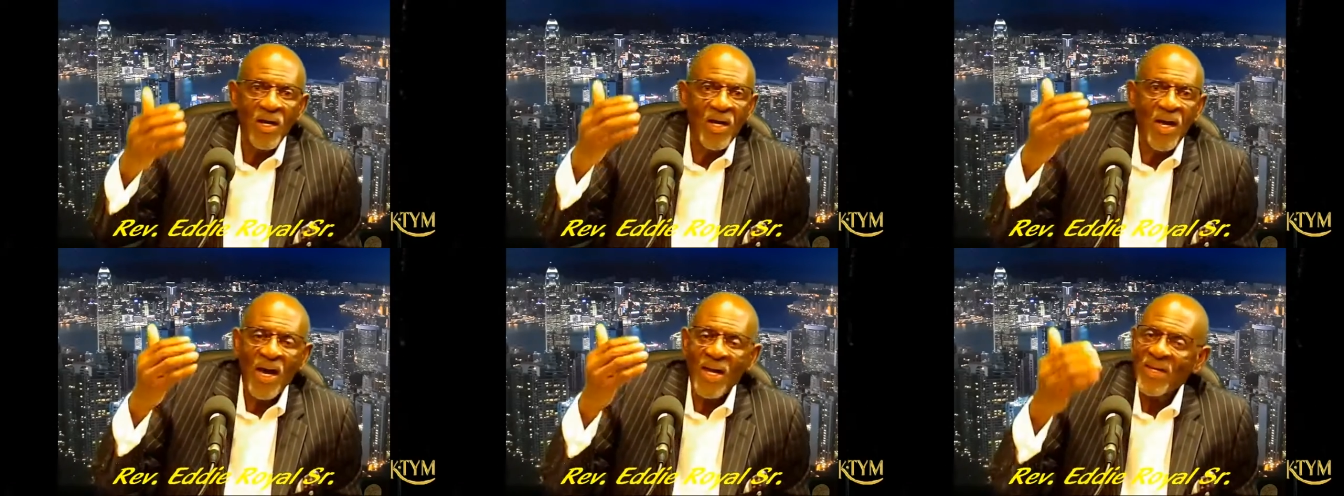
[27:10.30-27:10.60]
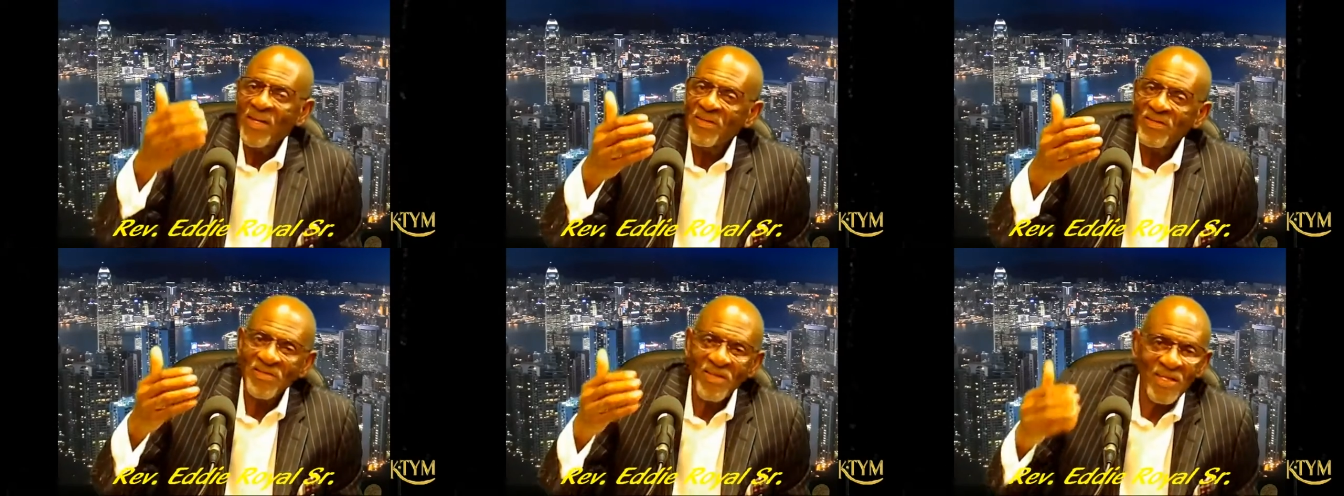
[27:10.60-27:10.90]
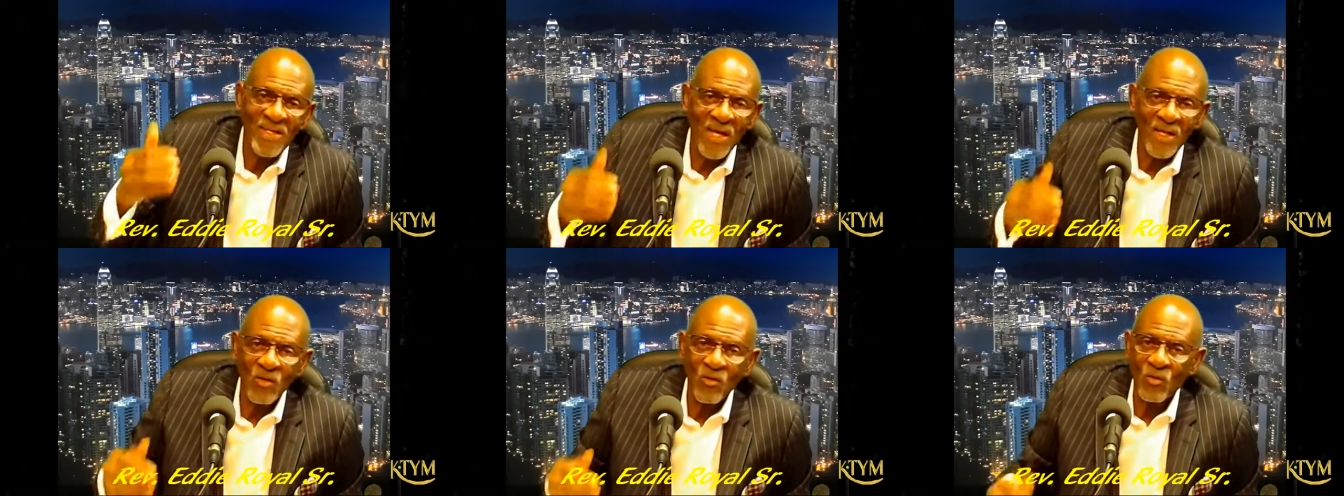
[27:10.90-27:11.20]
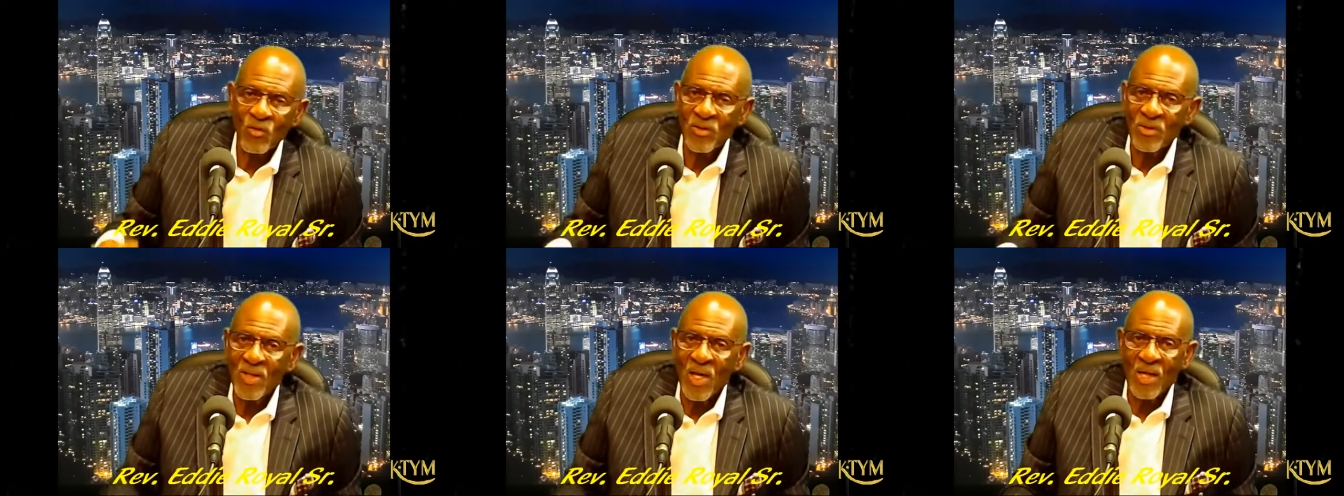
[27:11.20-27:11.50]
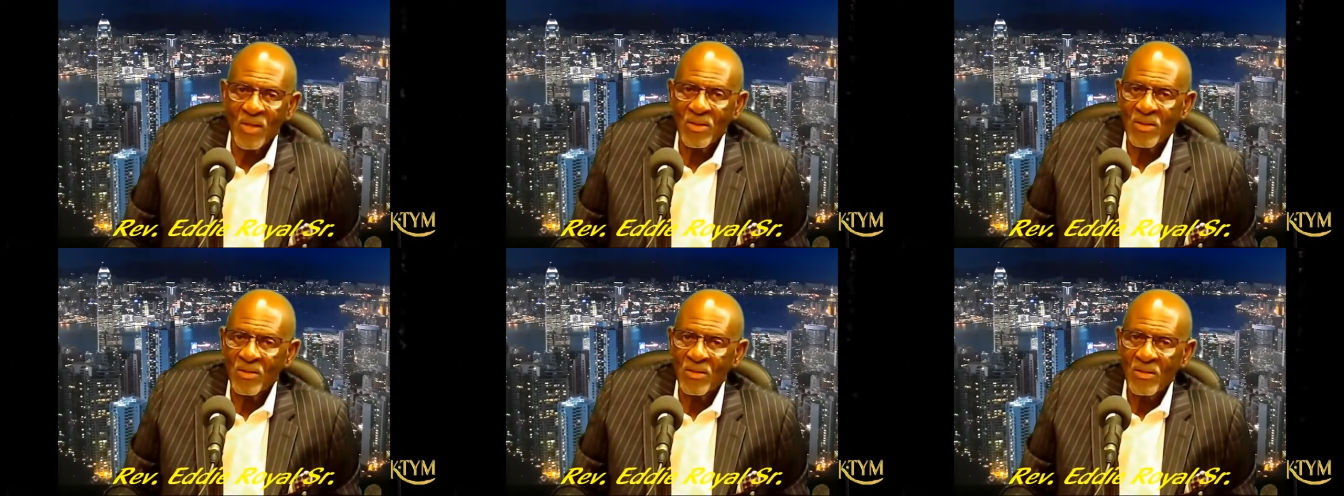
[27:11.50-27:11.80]
i didn't say not go to the
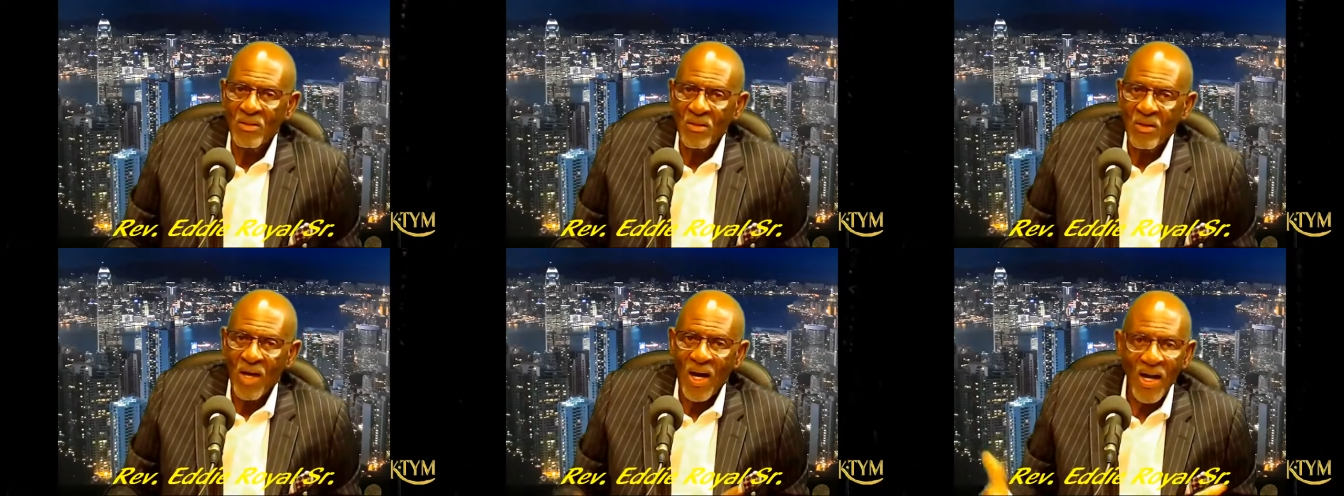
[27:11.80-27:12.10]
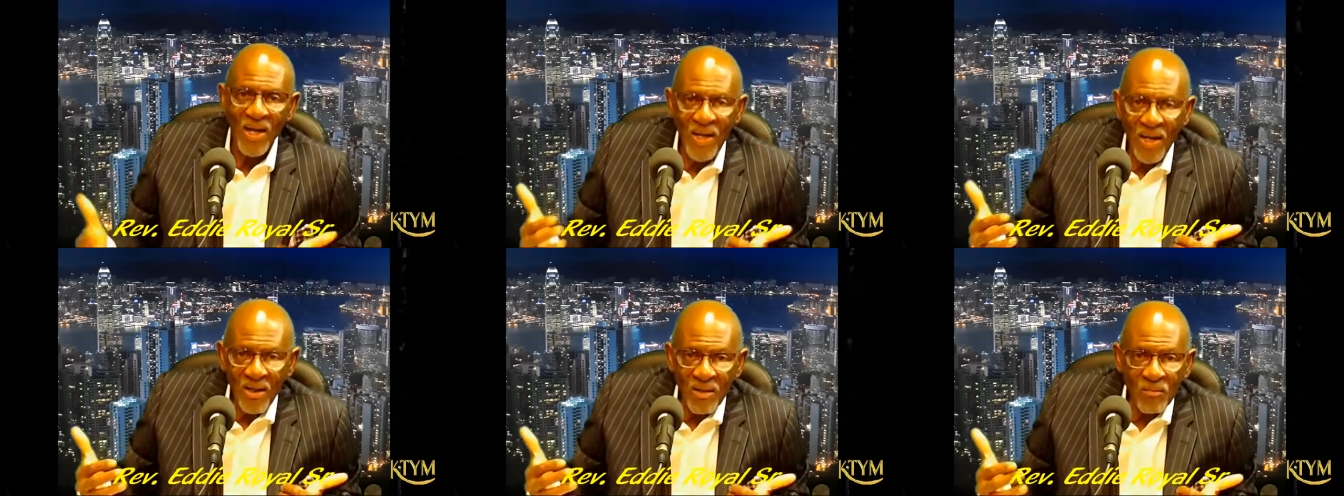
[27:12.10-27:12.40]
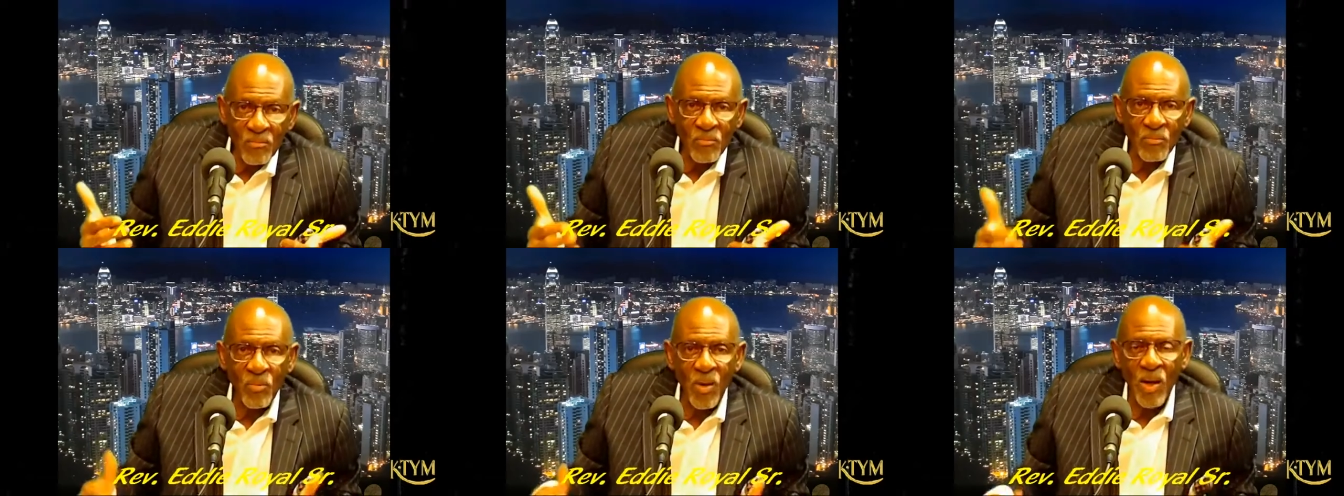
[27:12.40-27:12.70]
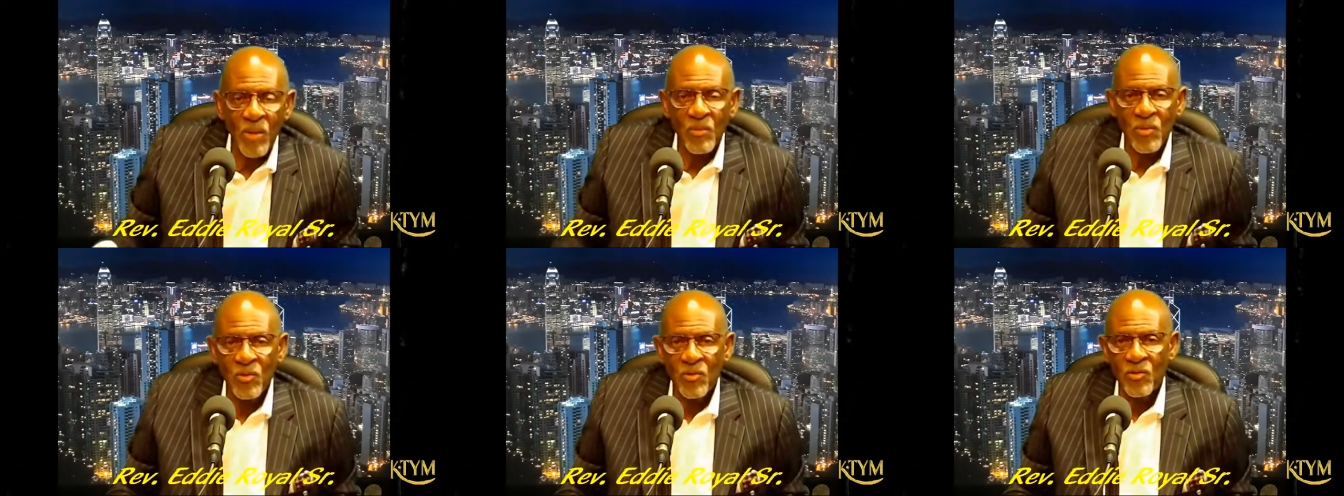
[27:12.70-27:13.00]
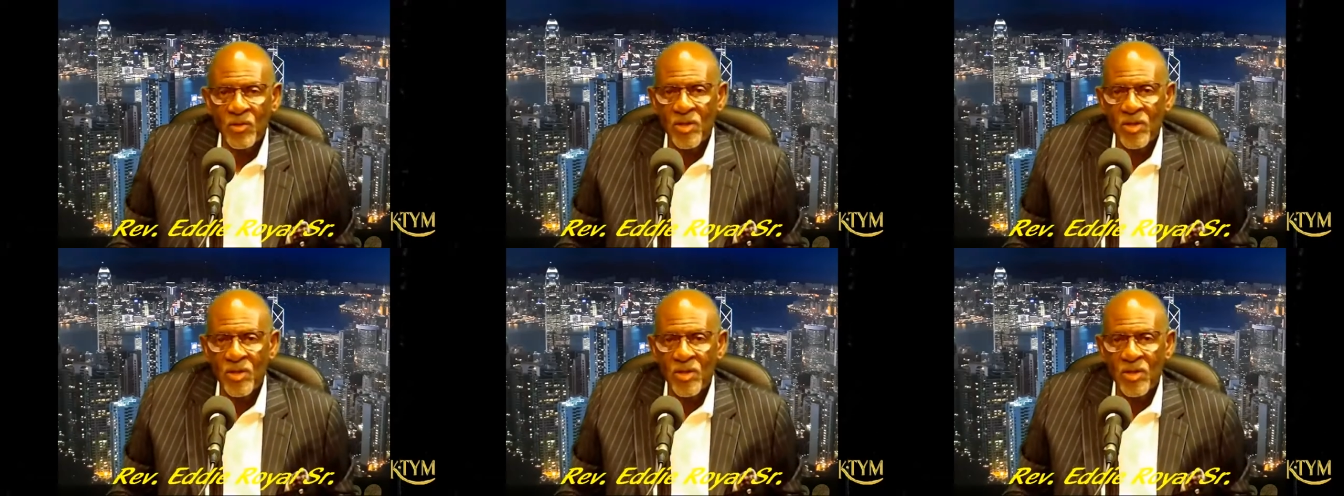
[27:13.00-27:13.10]
doctor i got a primary